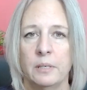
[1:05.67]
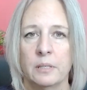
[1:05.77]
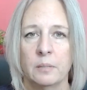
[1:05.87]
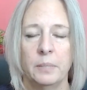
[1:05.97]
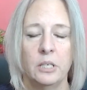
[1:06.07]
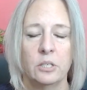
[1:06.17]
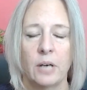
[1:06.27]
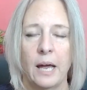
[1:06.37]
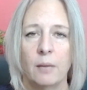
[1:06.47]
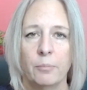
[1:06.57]
some peach or
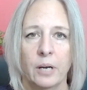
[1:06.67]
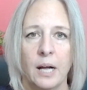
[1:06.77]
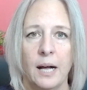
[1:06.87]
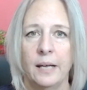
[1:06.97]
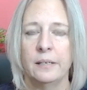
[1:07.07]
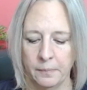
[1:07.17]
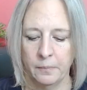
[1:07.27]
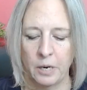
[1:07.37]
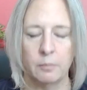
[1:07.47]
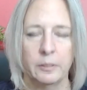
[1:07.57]
apricot.
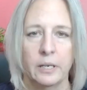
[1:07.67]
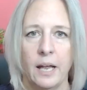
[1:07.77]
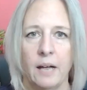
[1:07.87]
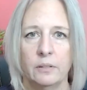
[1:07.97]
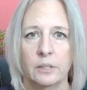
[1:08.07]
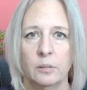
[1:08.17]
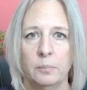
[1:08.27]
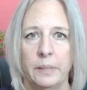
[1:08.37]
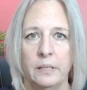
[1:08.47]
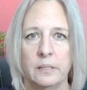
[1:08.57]
Probably going to have a little
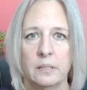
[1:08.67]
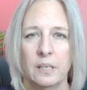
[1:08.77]
bit,